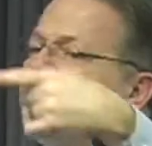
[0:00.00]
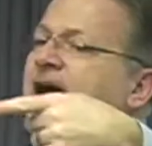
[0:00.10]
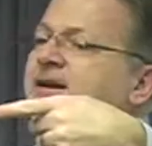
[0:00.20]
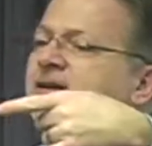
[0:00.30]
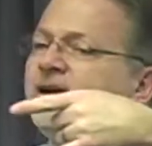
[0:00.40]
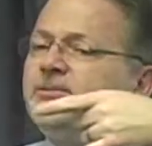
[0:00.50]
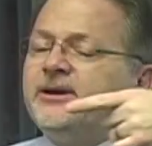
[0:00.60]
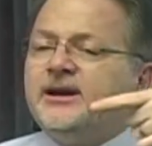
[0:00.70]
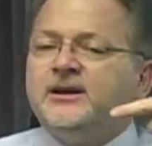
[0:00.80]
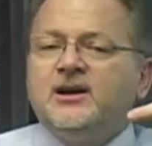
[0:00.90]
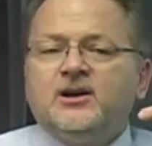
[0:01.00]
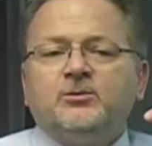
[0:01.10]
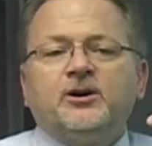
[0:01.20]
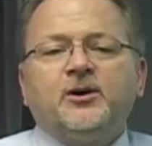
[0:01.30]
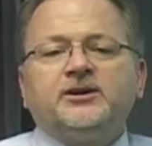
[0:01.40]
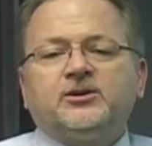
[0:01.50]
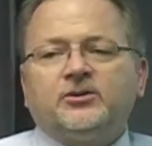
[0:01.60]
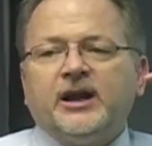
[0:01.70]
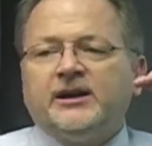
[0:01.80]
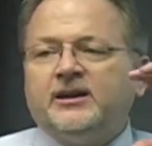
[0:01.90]
idea plan, we're going to
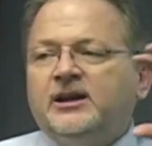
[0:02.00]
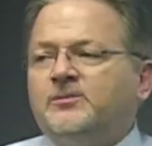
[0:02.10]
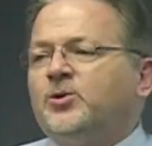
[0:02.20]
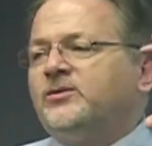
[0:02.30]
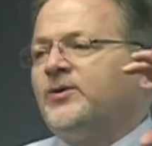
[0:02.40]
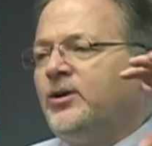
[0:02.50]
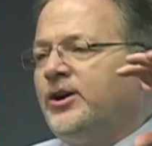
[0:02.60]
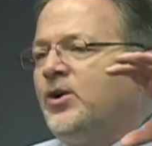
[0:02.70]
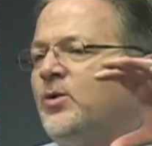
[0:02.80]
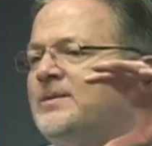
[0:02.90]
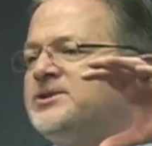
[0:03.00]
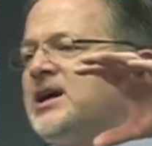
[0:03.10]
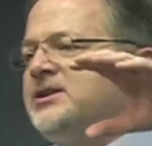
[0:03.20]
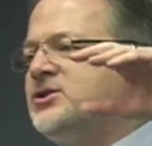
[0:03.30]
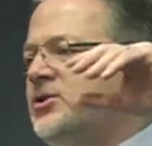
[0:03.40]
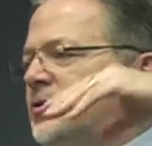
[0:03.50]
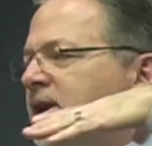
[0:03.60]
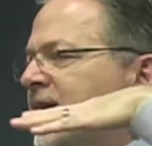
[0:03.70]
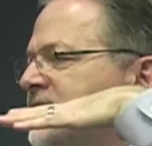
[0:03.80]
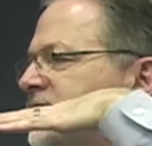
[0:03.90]
create an ePortfolio website so you
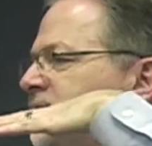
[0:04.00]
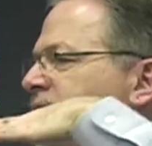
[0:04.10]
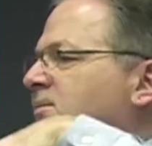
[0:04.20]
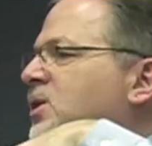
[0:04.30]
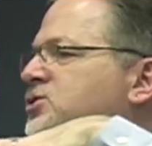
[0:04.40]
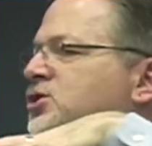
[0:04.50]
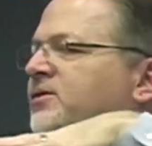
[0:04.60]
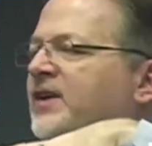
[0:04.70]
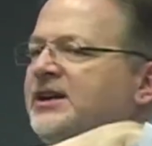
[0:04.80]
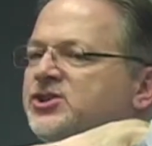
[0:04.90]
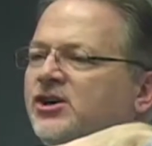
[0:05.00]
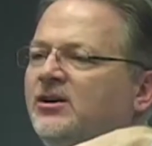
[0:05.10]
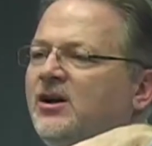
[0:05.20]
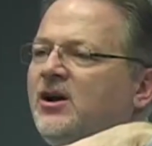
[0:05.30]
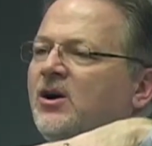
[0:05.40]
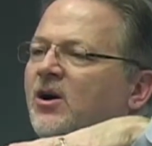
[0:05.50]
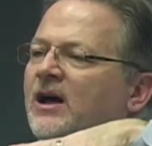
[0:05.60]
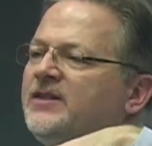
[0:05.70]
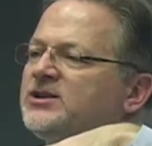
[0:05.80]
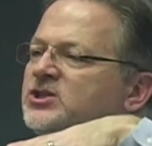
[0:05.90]
can actually promote your venture
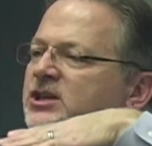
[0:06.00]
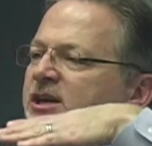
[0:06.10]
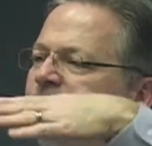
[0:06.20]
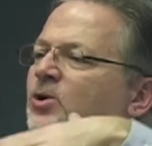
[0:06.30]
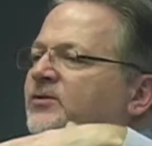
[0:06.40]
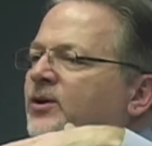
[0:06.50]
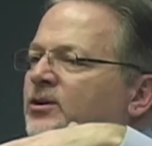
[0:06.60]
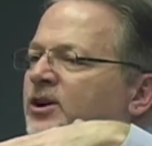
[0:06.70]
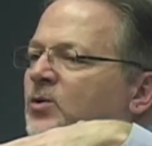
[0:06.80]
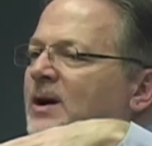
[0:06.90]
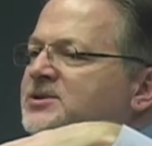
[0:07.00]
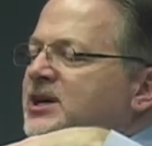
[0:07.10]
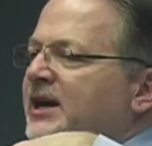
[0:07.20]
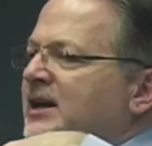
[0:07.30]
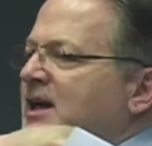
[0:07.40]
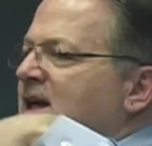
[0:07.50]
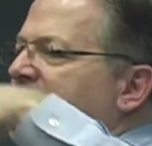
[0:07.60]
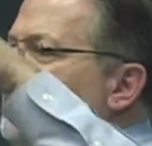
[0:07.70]
on this ePortfolio website. And